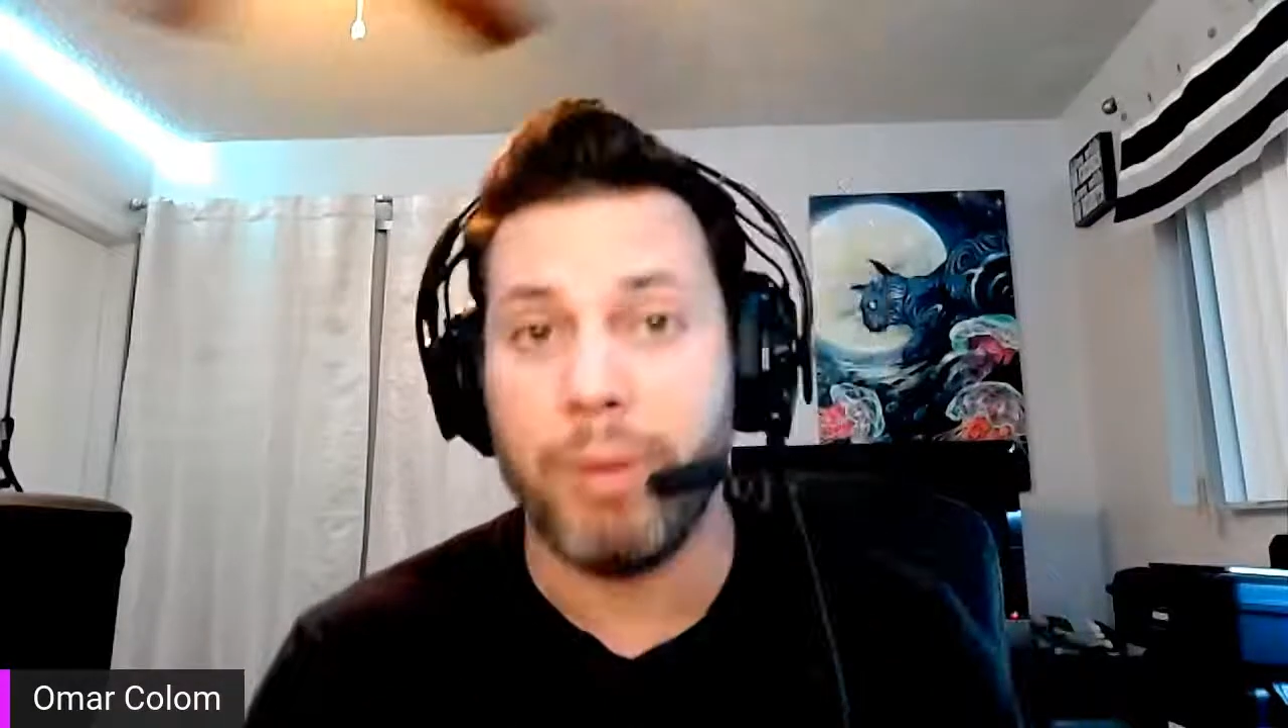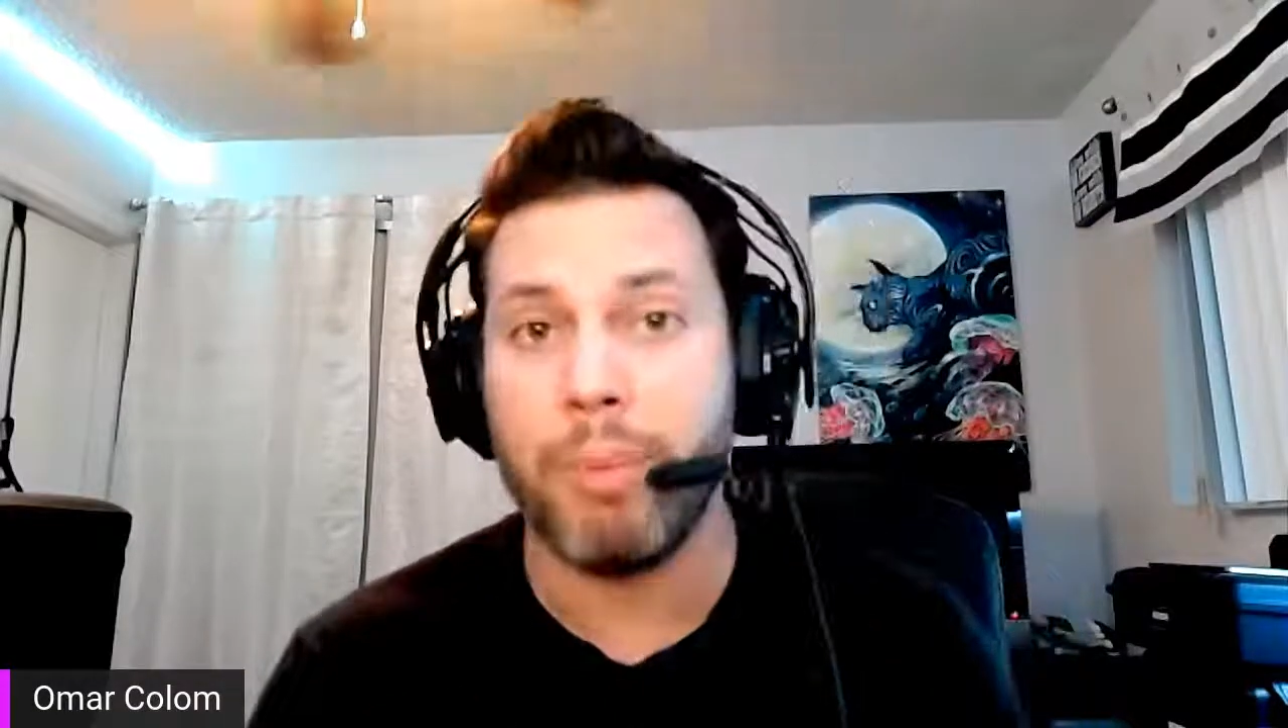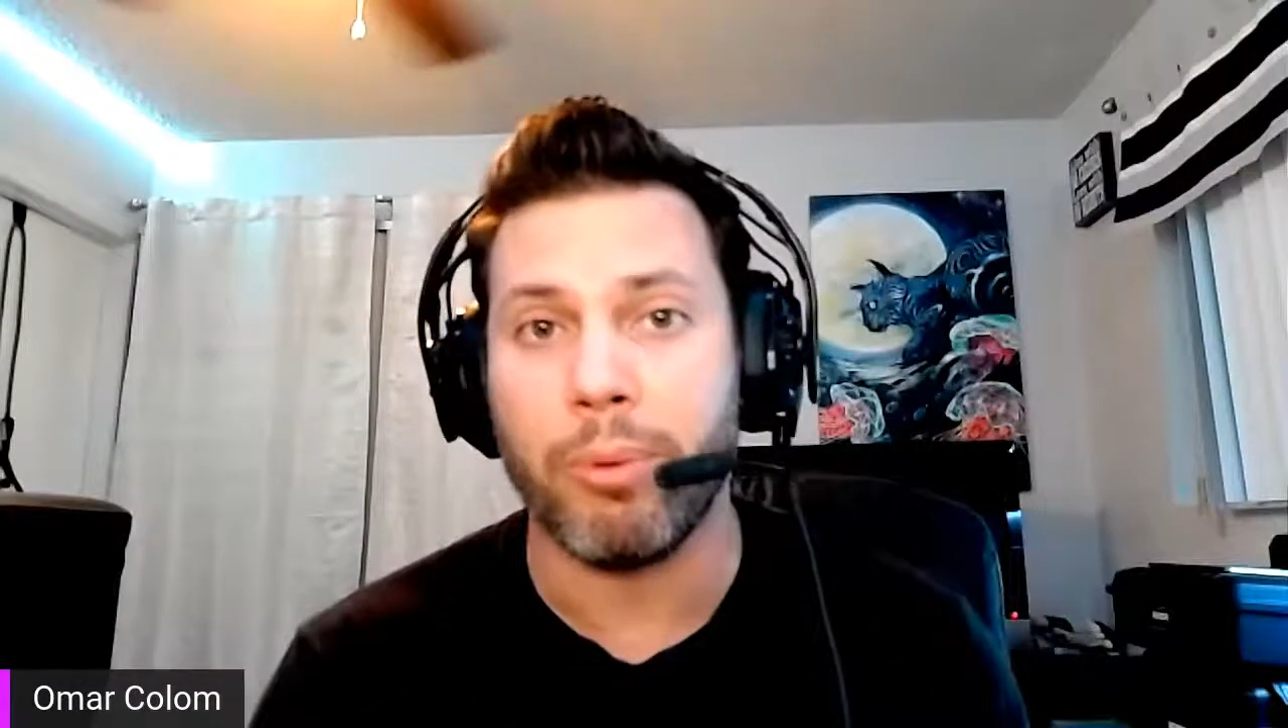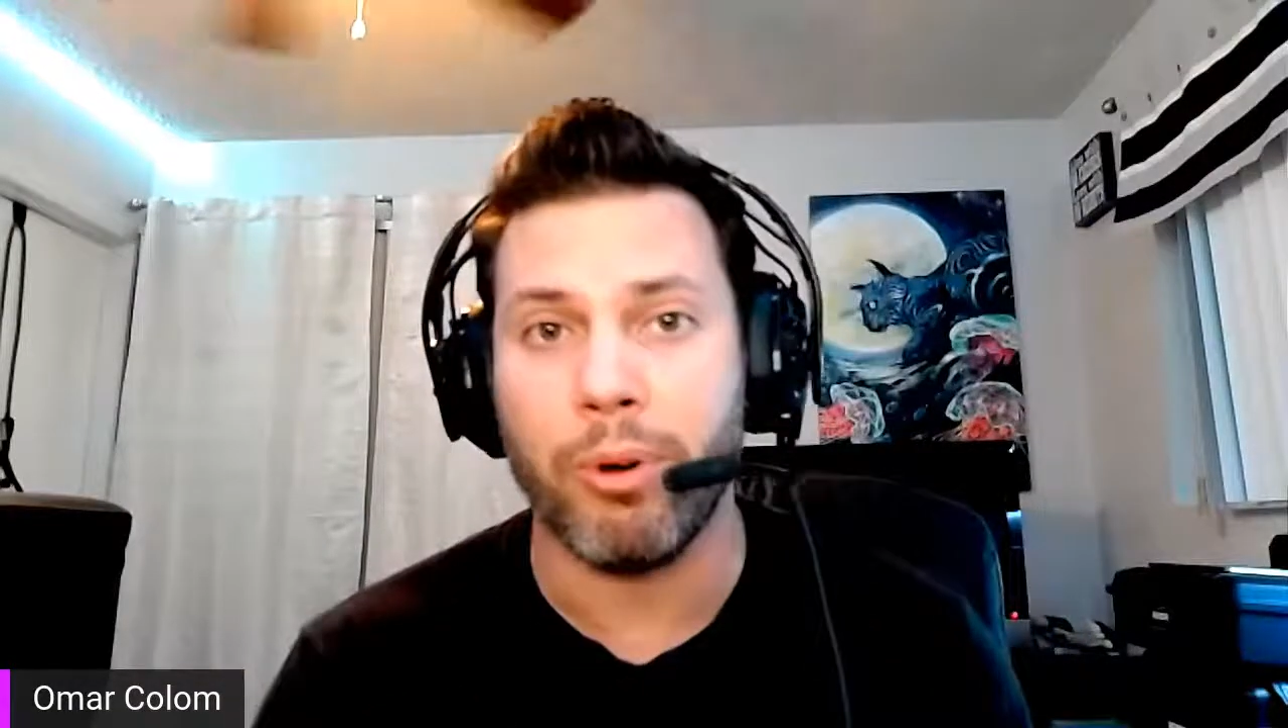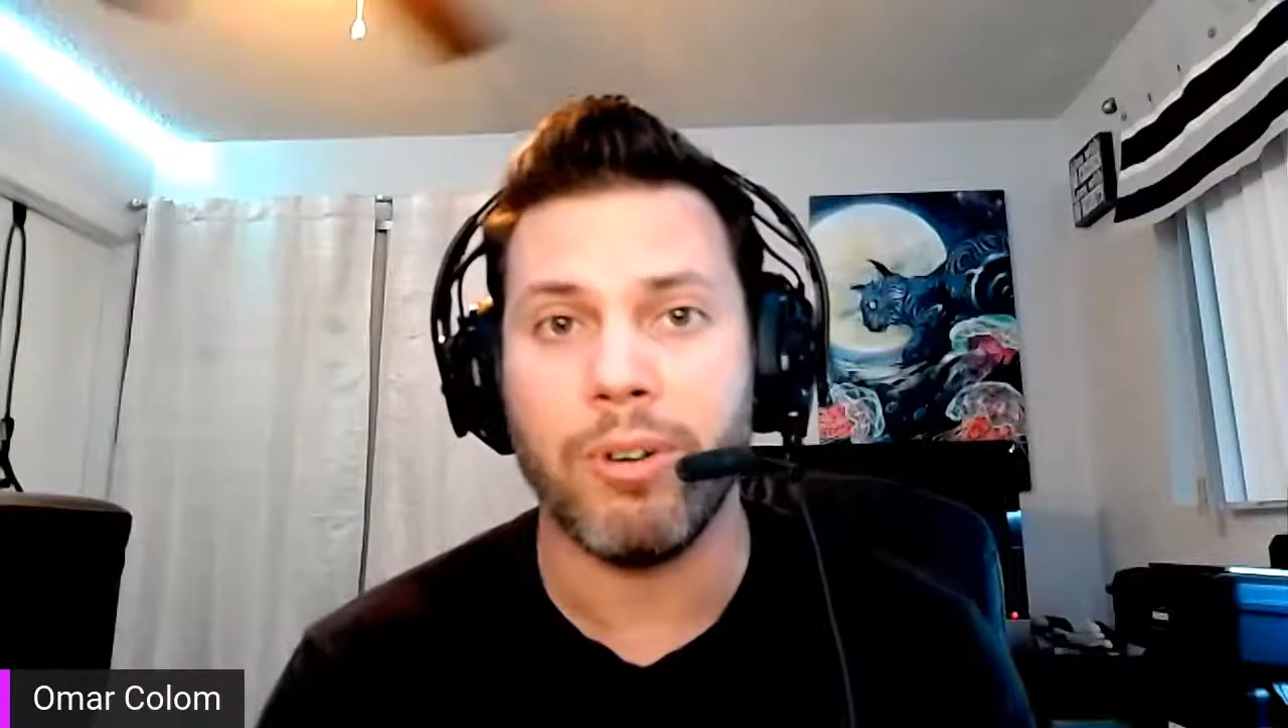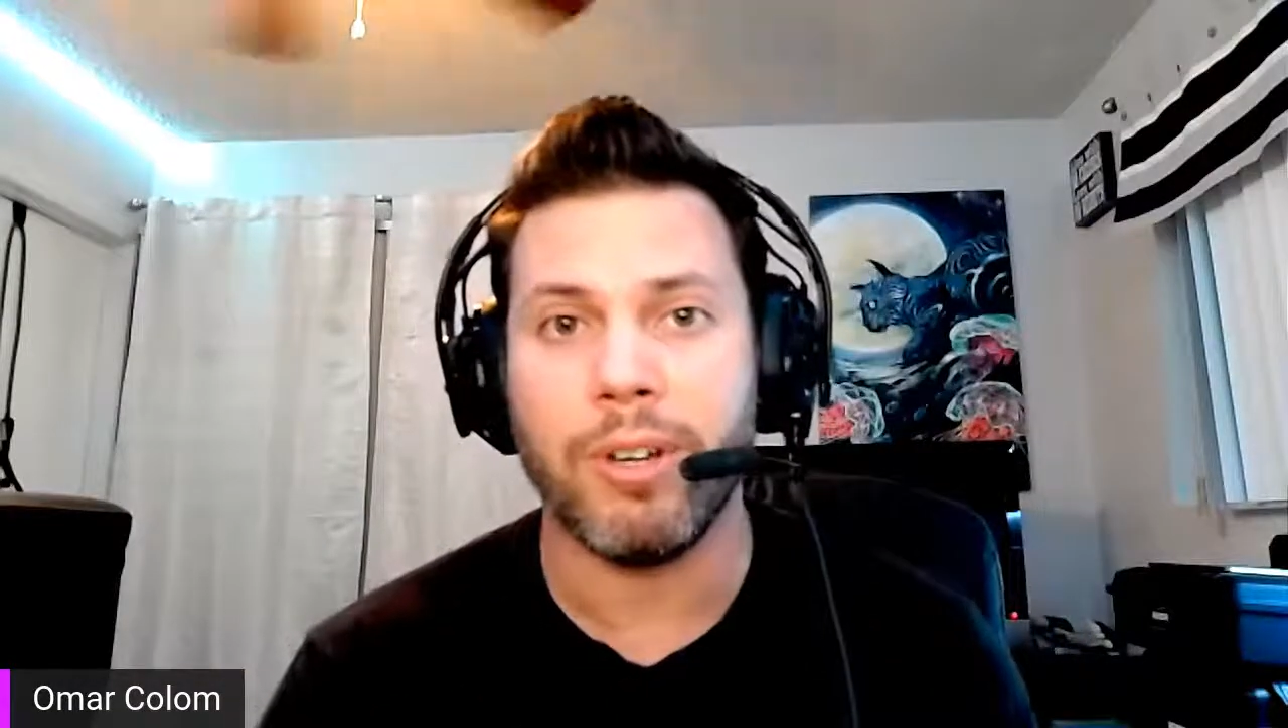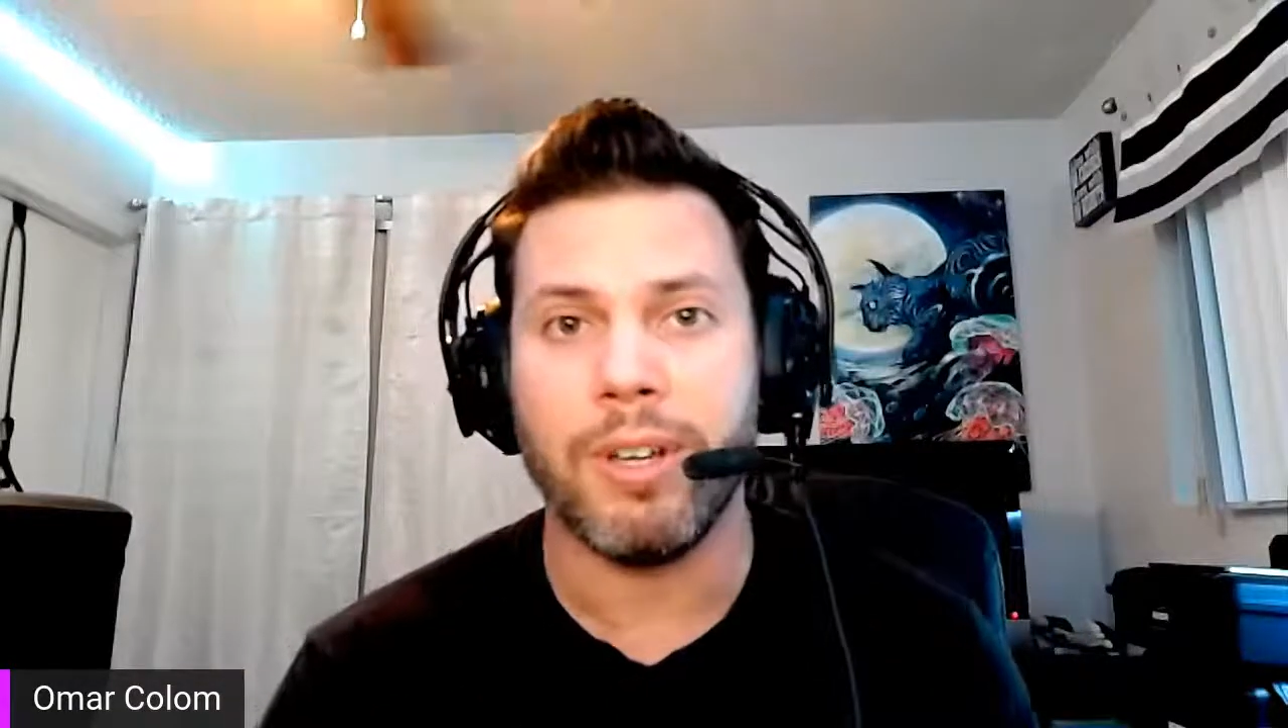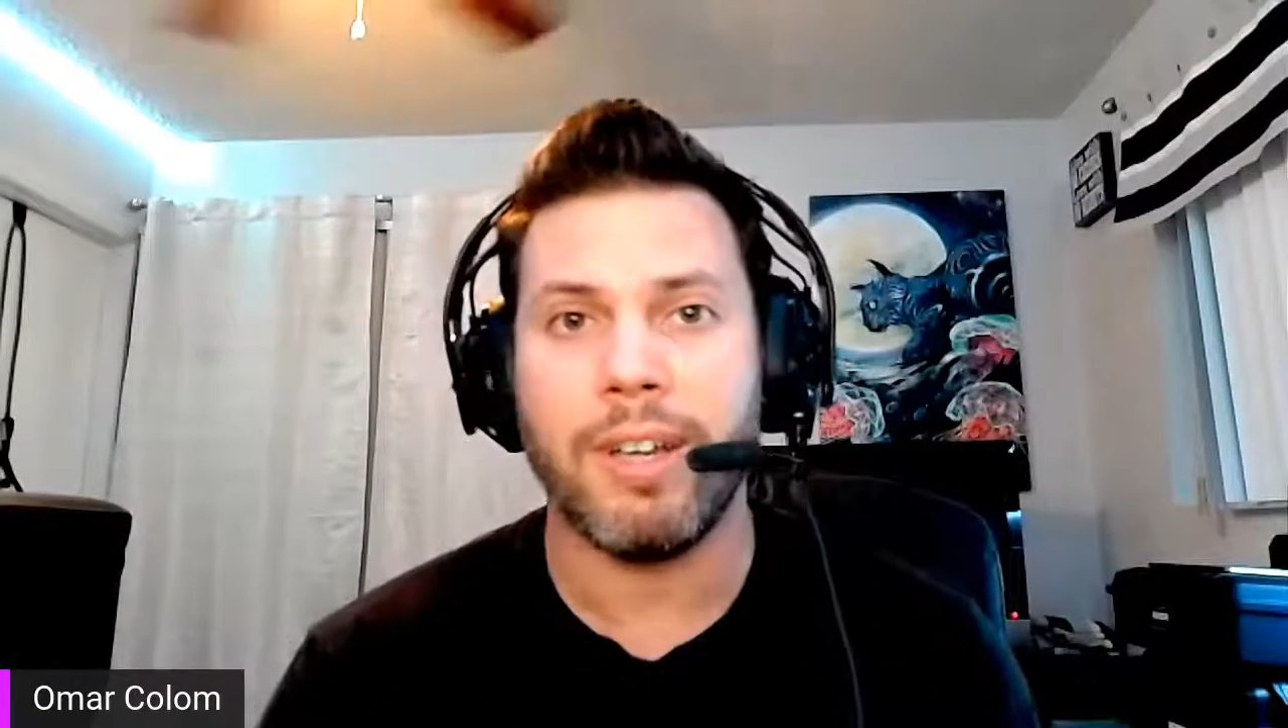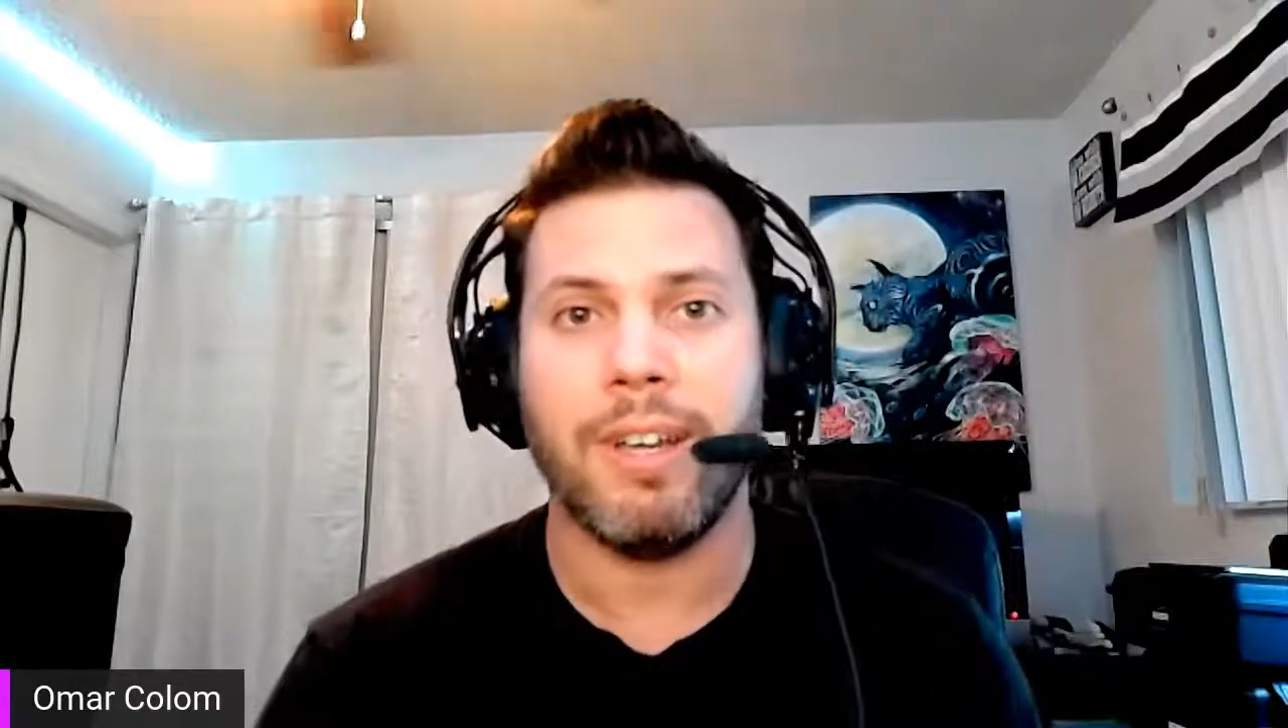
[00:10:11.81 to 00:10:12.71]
people,